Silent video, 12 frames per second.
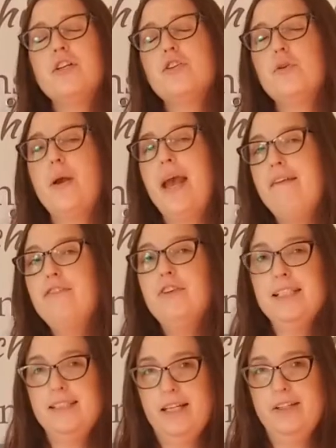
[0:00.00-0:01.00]
going to do
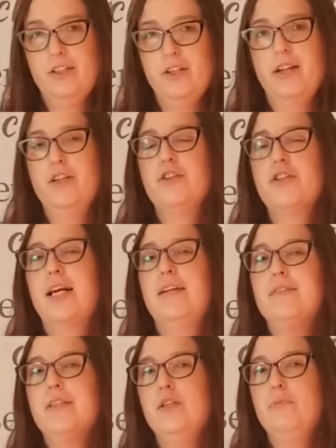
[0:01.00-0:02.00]
every letter, and your
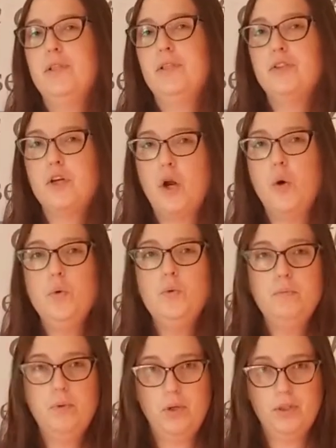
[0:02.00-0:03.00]
child's going to build their
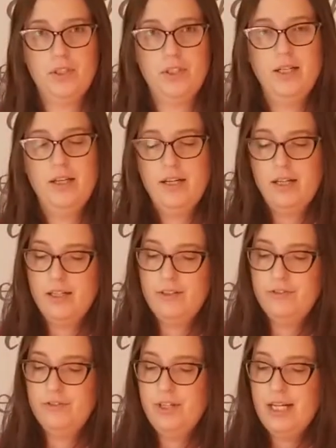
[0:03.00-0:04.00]
own book
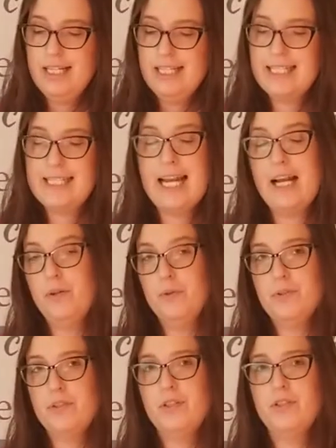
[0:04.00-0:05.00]
of
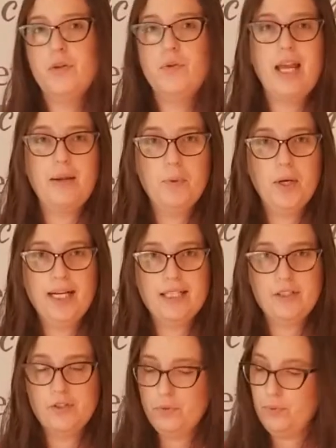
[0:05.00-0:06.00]
sounds. So they
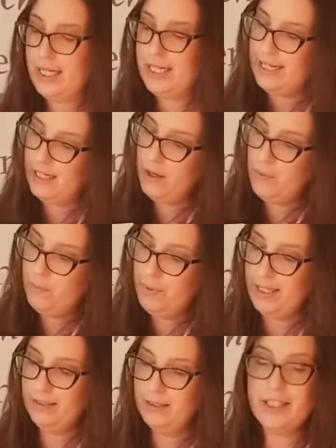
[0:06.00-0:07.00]
practice reading
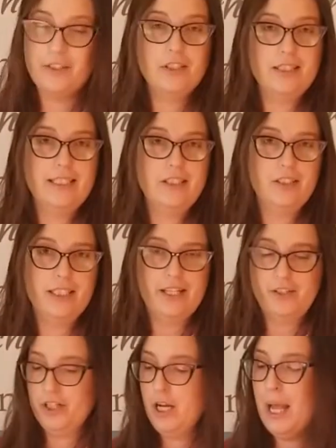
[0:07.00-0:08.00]
big letter, little
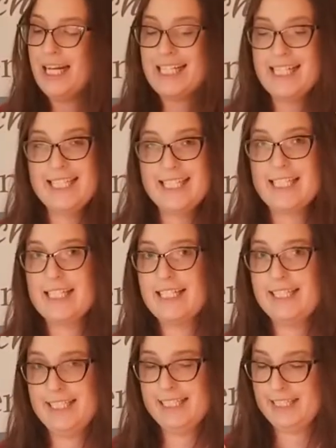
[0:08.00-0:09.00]
letter, X,
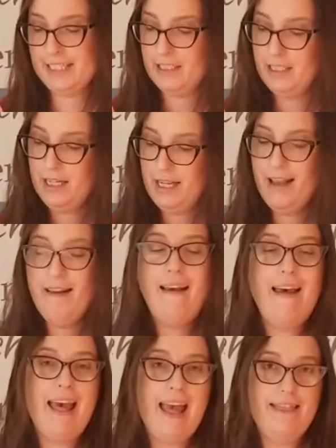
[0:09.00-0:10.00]
X,
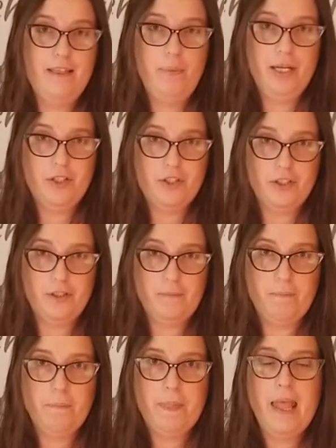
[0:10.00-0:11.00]
and the picture.
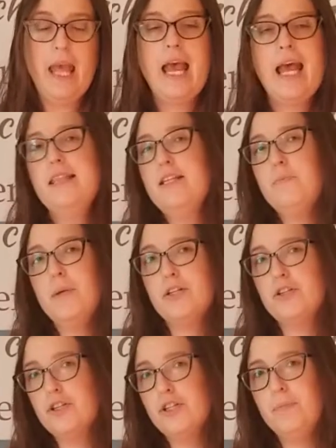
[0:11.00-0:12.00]
And this
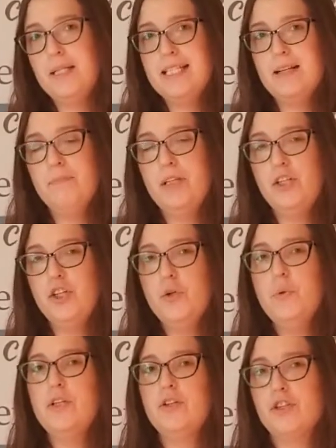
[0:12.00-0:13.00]
picture should be something
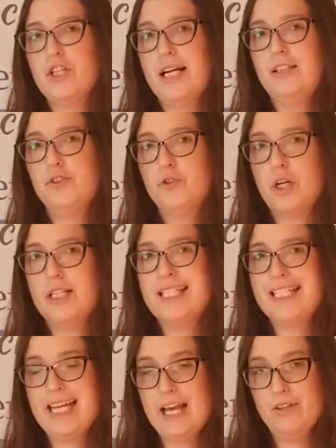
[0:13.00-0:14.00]
you and your child draw
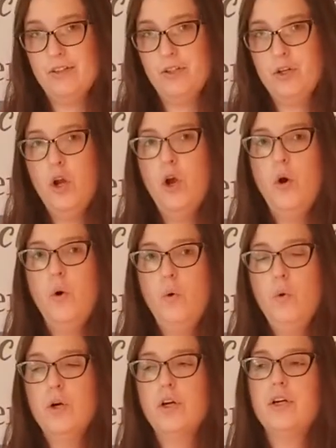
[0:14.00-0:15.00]
together,
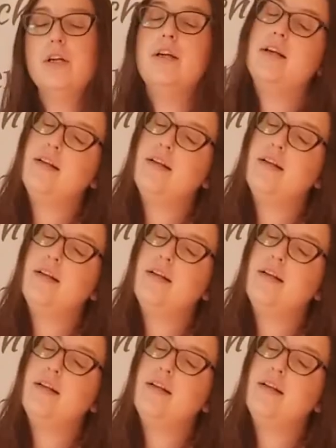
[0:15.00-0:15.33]
or